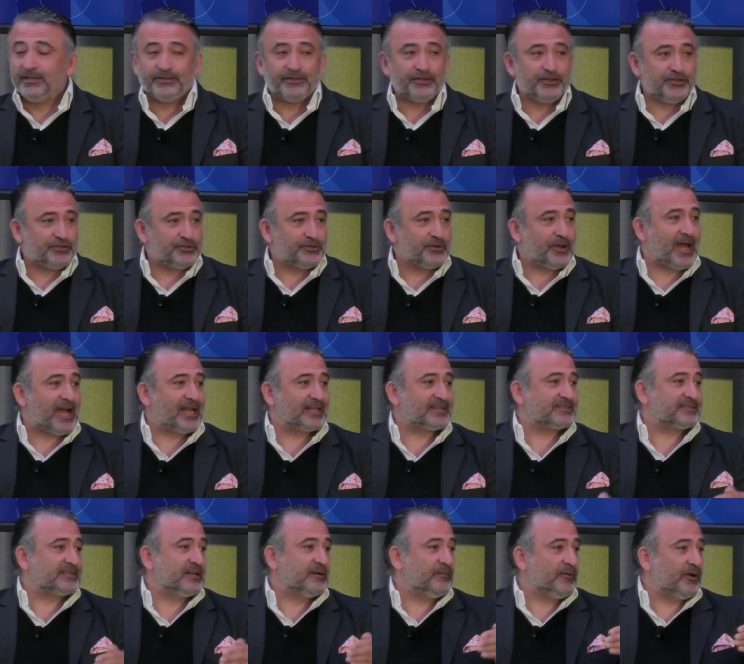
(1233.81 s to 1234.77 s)
Did you
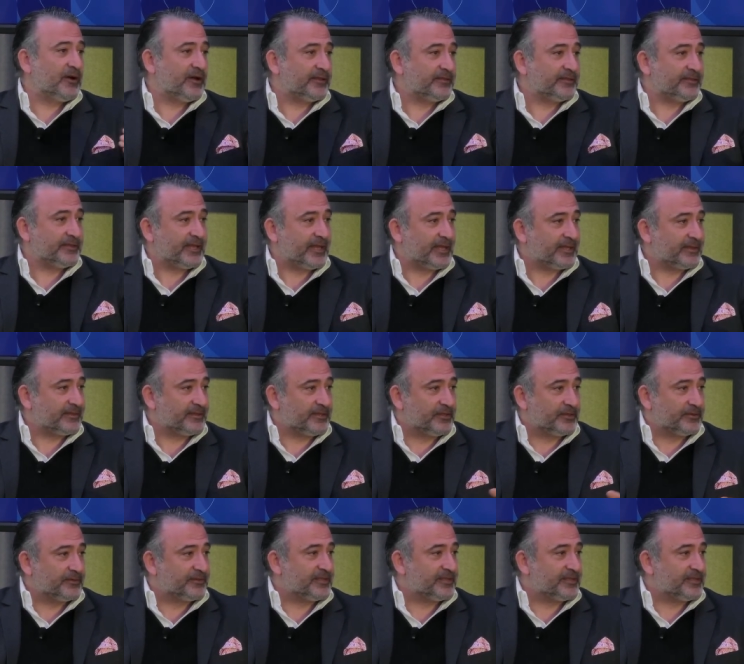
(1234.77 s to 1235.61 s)
ask someone that, you know,